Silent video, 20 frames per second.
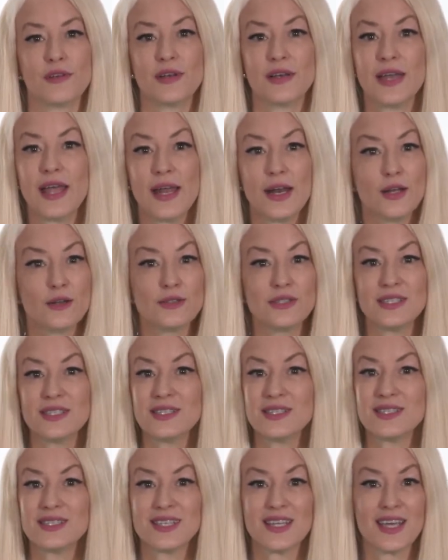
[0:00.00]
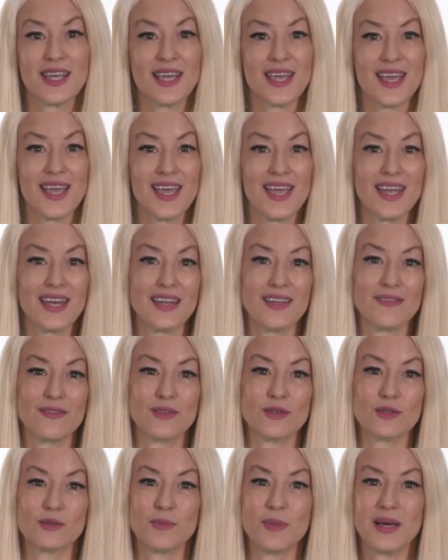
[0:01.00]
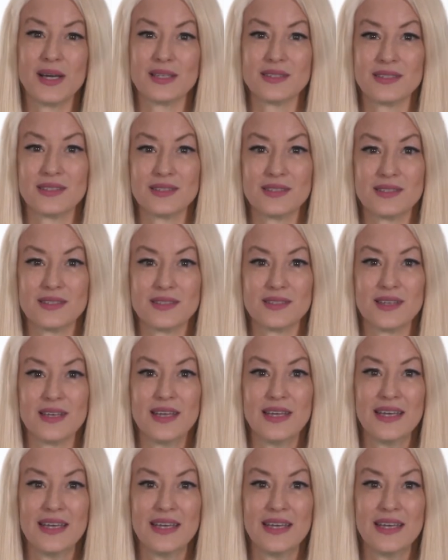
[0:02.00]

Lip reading: Nano didn't tick any of those boxes.